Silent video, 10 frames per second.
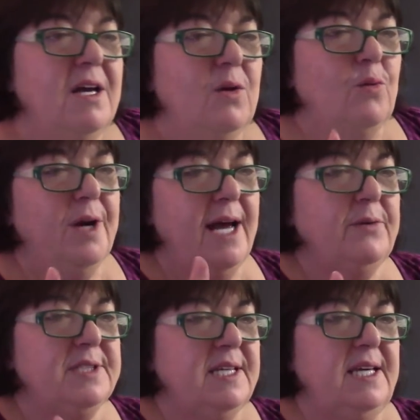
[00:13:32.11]
When
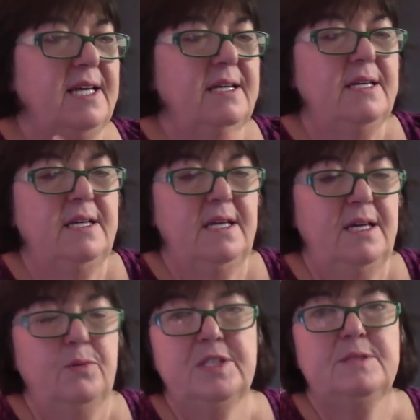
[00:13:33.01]
I was a kid,
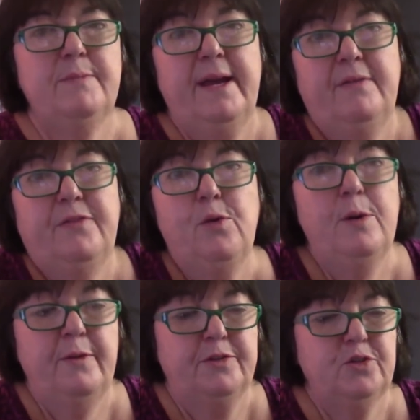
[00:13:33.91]
it was my
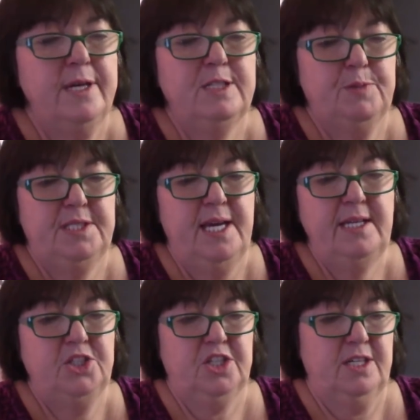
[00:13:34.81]
form of
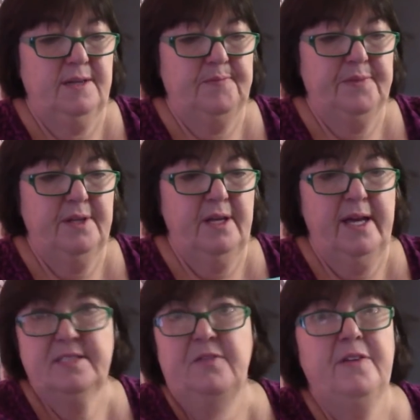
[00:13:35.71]
transportation
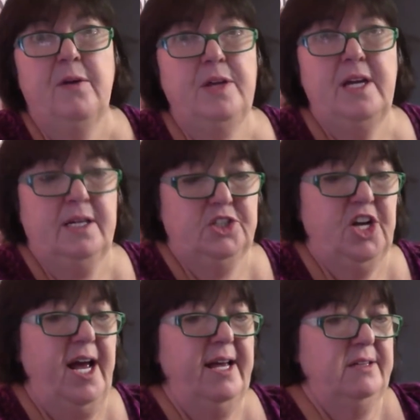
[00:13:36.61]
as a very young
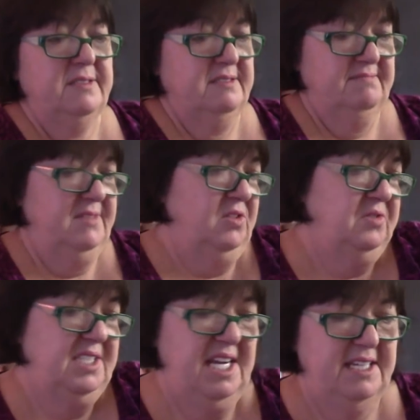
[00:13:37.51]
child. In
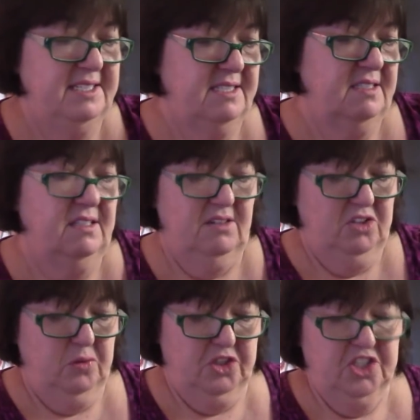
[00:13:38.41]
those days, you know,
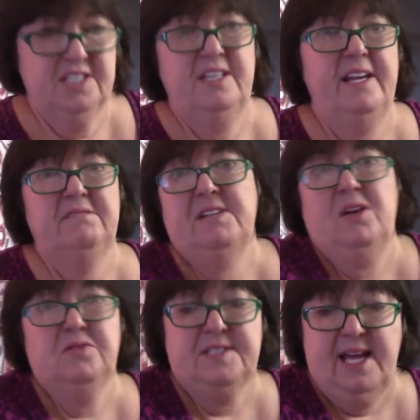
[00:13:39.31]
you were just let
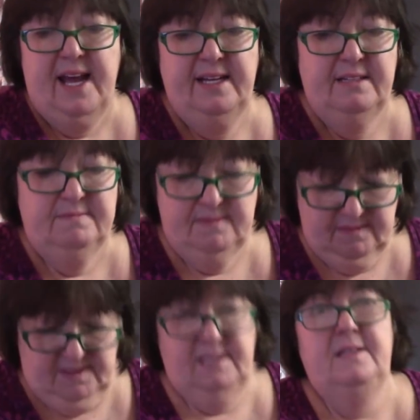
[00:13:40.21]
outside and
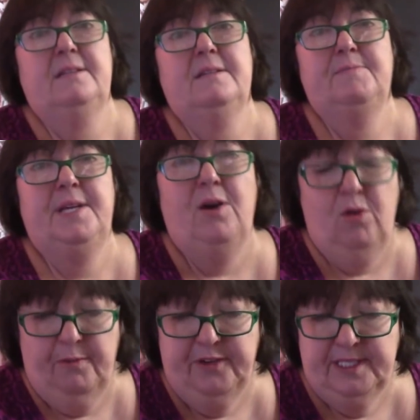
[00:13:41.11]
be
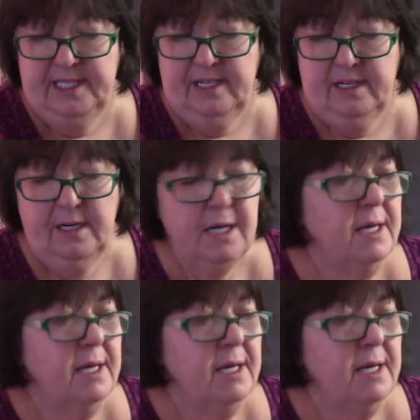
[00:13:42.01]
home for dinner.